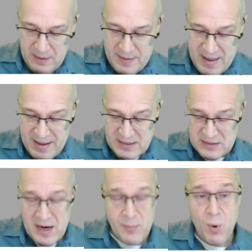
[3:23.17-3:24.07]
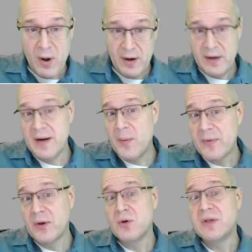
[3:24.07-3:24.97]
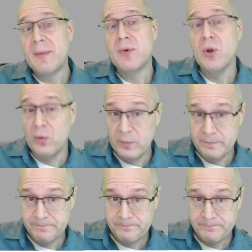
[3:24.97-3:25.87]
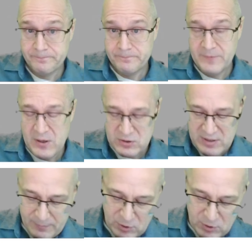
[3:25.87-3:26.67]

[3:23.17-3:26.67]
that ends step one. Now we have to do step two. Now, step